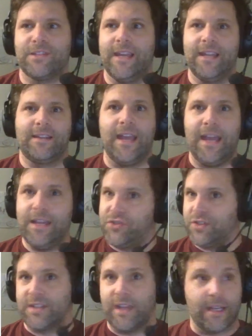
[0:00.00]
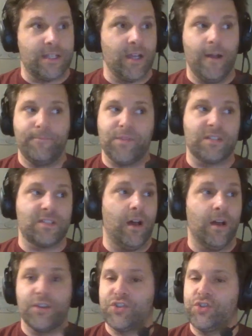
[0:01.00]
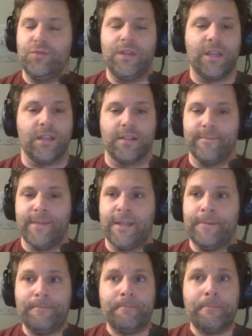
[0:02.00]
and that guy just like dumped a ton of shooting into me.